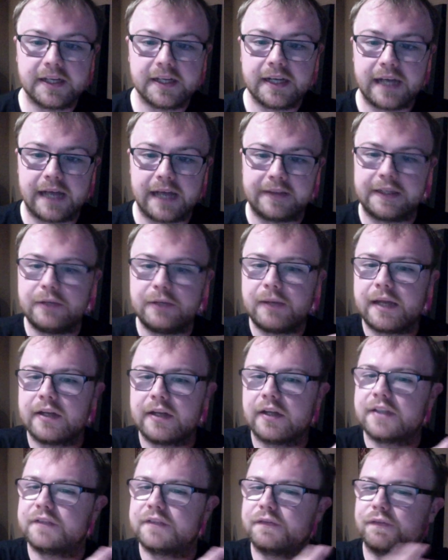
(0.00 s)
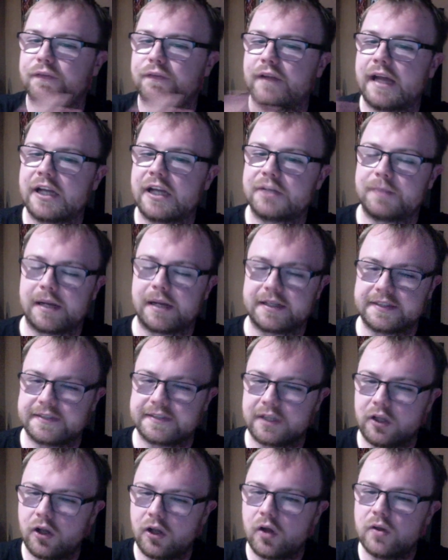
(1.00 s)
And then you get nice flashbacks. There's a
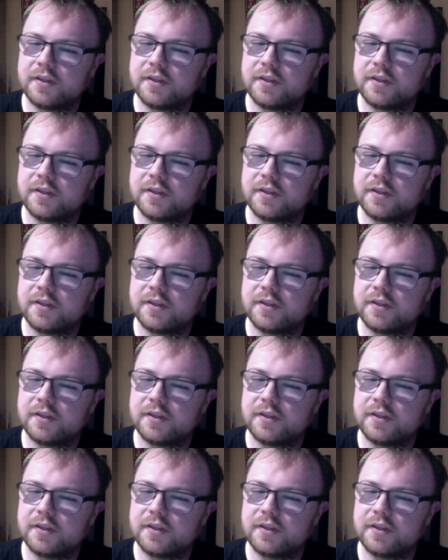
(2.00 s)
long